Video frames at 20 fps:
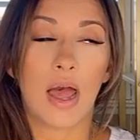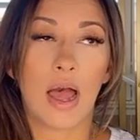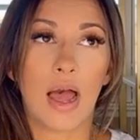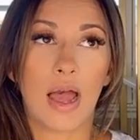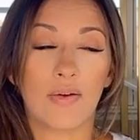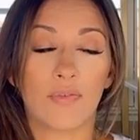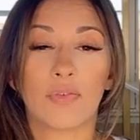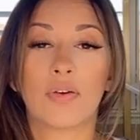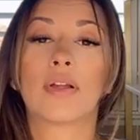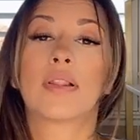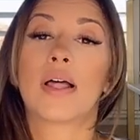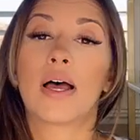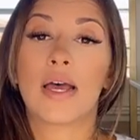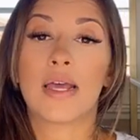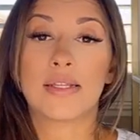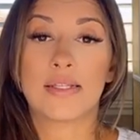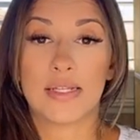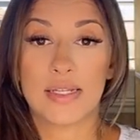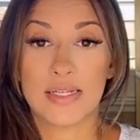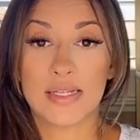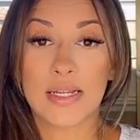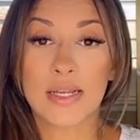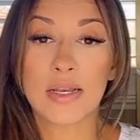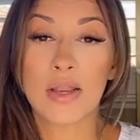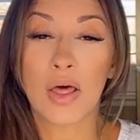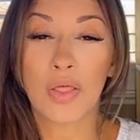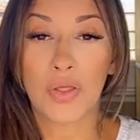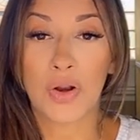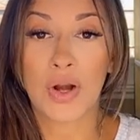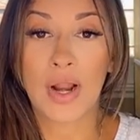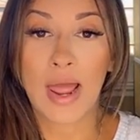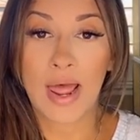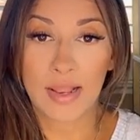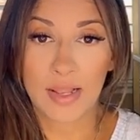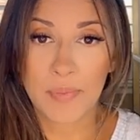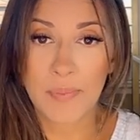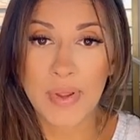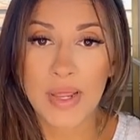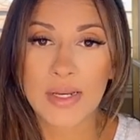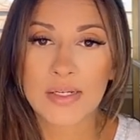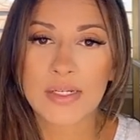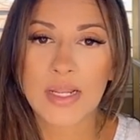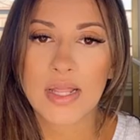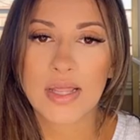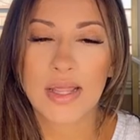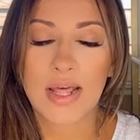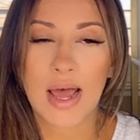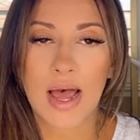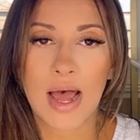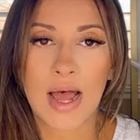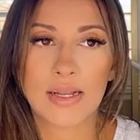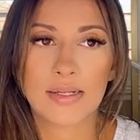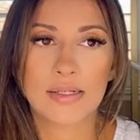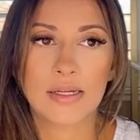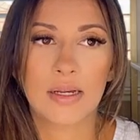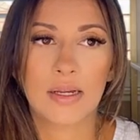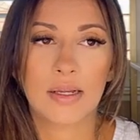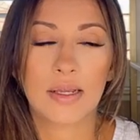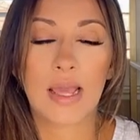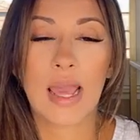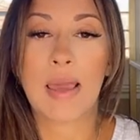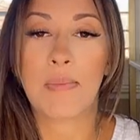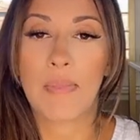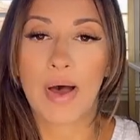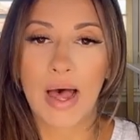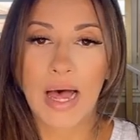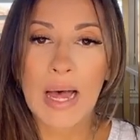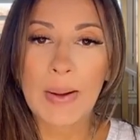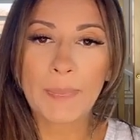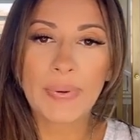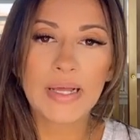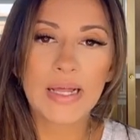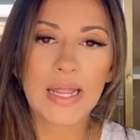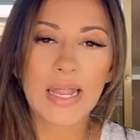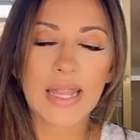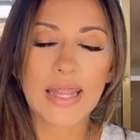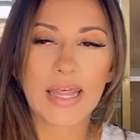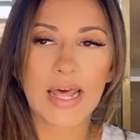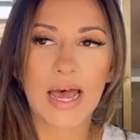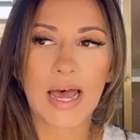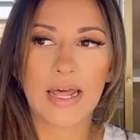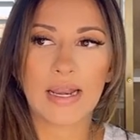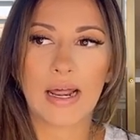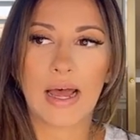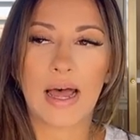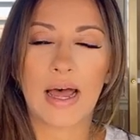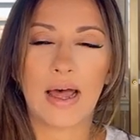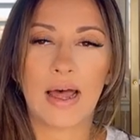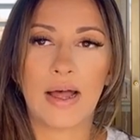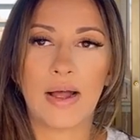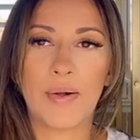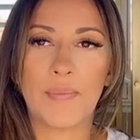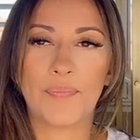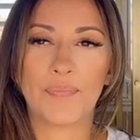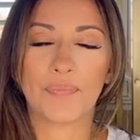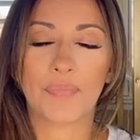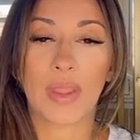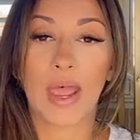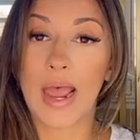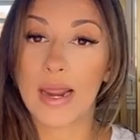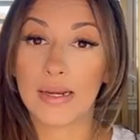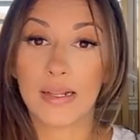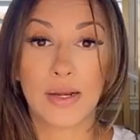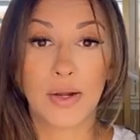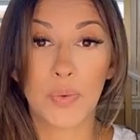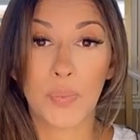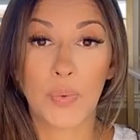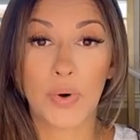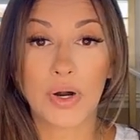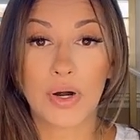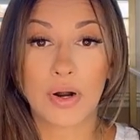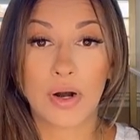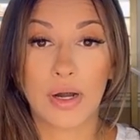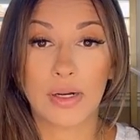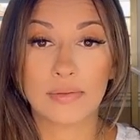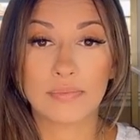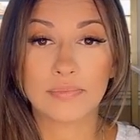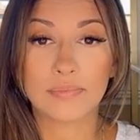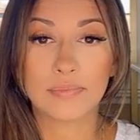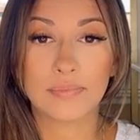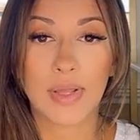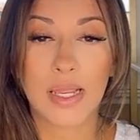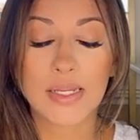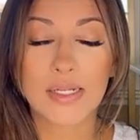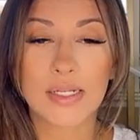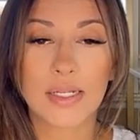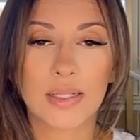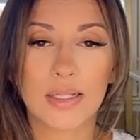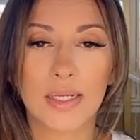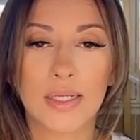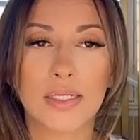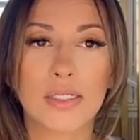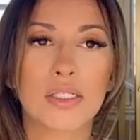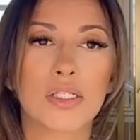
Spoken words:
I've realized is another element that came up that I needed to work on, basically.